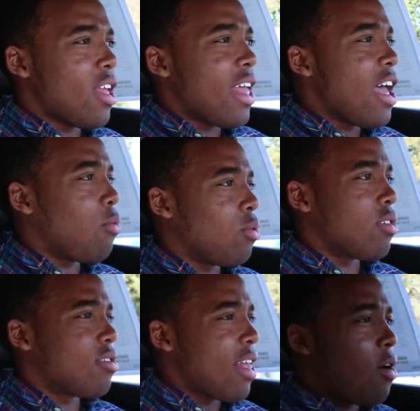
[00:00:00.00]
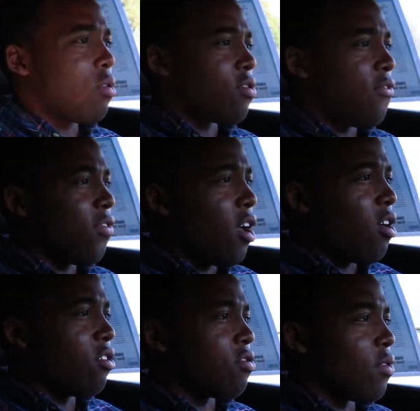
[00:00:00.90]
that was
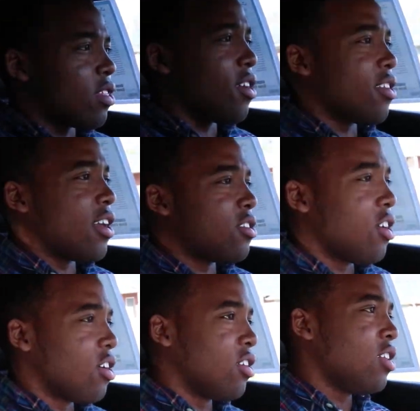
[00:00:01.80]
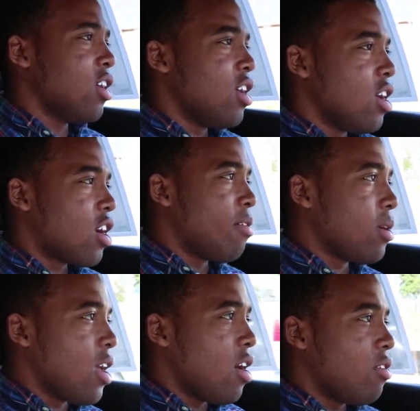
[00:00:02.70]
flawless right there. That turn
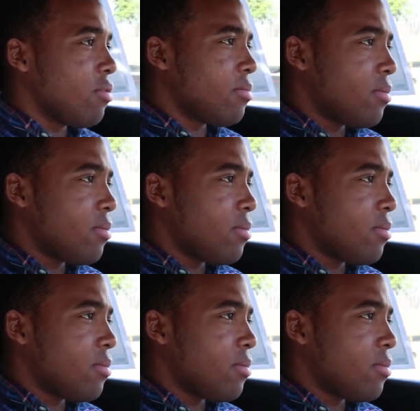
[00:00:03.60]
coming out